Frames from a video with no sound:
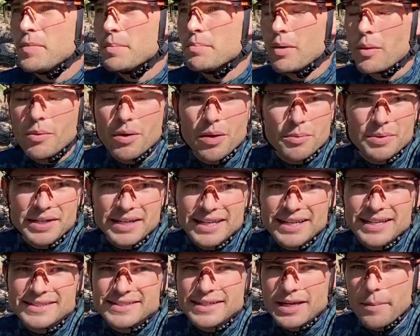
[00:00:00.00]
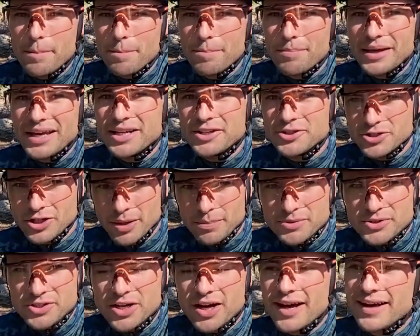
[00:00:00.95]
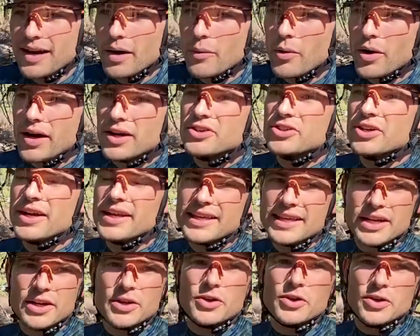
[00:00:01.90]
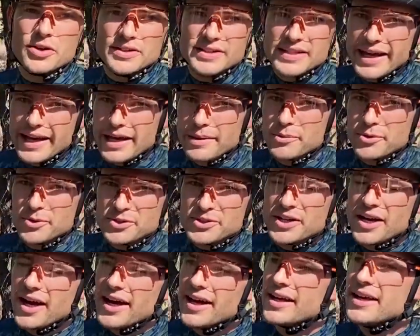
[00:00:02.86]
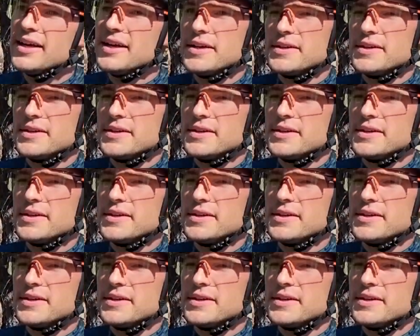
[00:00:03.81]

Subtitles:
but what we need is like a big jump shot, and I want to try and get a good table shot.